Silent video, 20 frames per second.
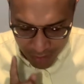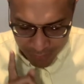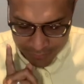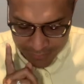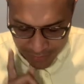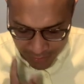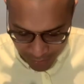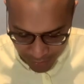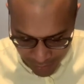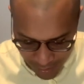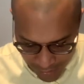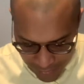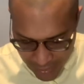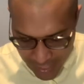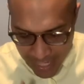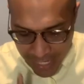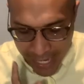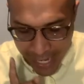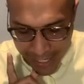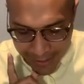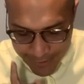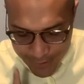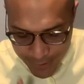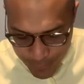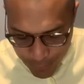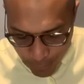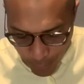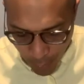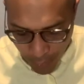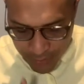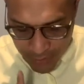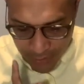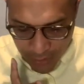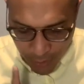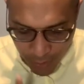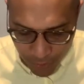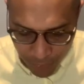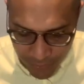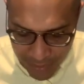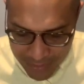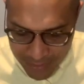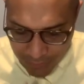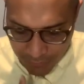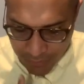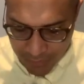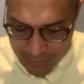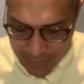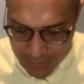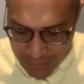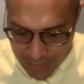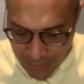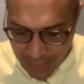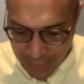of the earth and spoke the decrees of the sea,